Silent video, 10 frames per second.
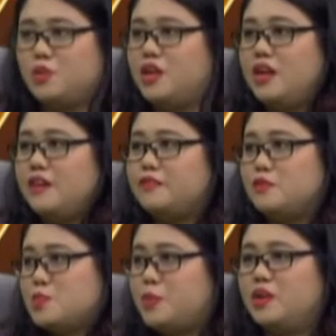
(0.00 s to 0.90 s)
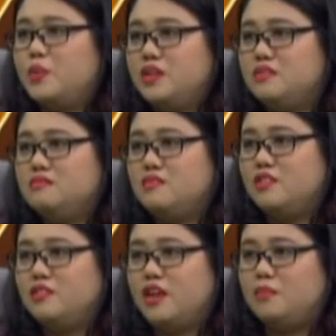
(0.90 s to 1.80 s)
enough to spread the word,
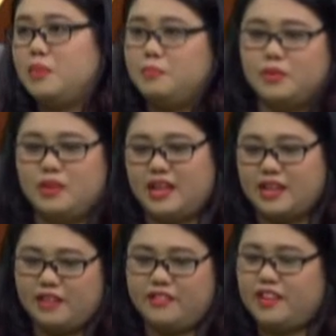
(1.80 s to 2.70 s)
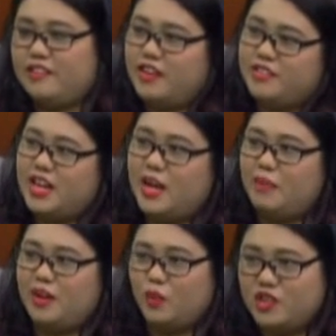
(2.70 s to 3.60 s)
you know, and people were like gathering around
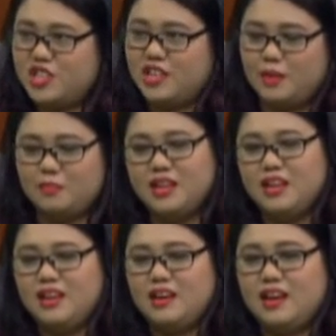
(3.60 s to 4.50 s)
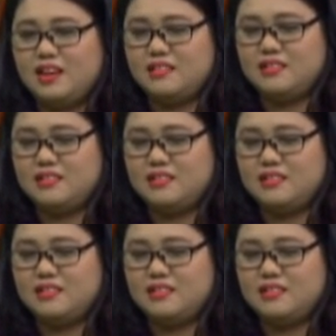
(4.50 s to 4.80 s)
them and watching them and